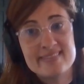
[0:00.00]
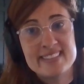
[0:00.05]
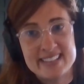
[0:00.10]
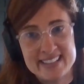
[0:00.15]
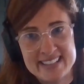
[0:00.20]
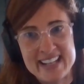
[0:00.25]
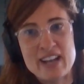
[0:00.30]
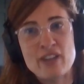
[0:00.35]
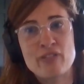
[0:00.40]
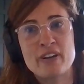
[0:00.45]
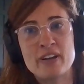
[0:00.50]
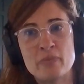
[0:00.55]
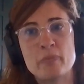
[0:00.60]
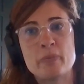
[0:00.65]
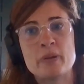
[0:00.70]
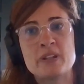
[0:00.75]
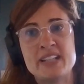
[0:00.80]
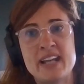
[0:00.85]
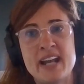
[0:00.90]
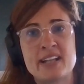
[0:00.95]
secret
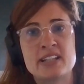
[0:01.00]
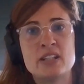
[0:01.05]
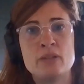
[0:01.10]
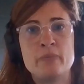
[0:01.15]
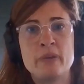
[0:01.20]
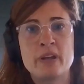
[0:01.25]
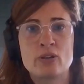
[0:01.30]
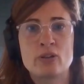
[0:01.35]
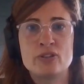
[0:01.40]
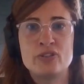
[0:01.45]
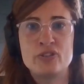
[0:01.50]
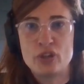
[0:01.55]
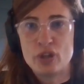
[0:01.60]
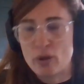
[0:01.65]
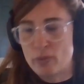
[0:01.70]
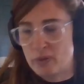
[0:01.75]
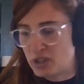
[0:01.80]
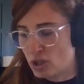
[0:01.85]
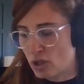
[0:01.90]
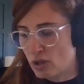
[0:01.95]
and protected because,
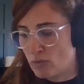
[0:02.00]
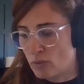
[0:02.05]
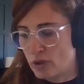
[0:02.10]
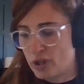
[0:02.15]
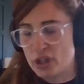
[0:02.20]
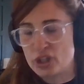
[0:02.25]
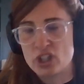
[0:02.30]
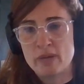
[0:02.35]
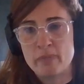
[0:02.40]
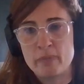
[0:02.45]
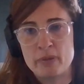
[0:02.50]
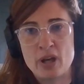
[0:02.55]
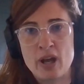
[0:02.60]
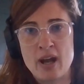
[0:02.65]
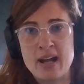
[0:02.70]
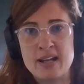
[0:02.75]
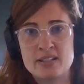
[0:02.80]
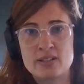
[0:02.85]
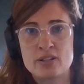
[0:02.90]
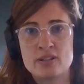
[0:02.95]
we don't want to
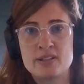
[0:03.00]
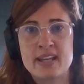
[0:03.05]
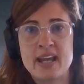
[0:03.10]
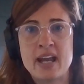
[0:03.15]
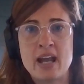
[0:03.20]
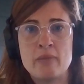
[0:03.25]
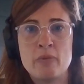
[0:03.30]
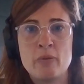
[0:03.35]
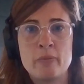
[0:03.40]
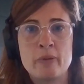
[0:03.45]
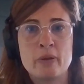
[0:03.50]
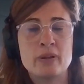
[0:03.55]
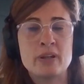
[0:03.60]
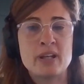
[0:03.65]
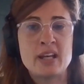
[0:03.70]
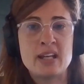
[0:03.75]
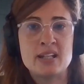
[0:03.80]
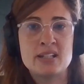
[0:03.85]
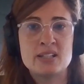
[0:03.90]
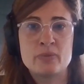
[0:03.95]
jeopardize those
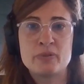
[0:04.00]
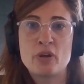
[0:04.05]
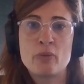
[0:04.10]
capabilities.